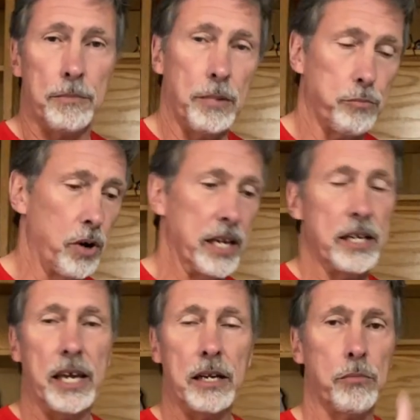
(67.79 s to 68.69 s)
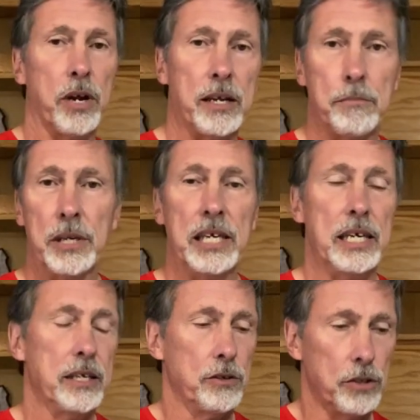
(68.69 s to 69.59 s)
brand A to brand B,
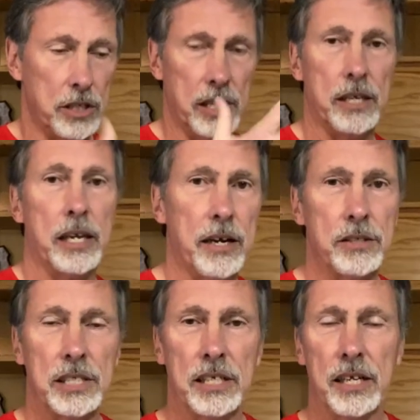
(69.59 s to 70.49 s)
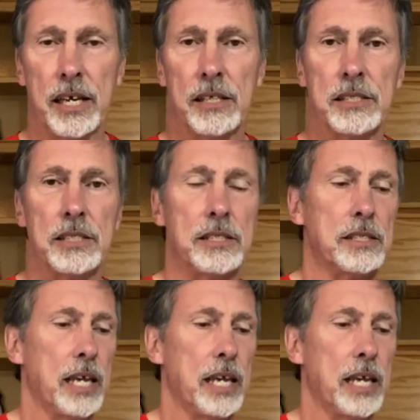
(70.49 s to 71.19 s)
and they're looking at guaranteed analysis,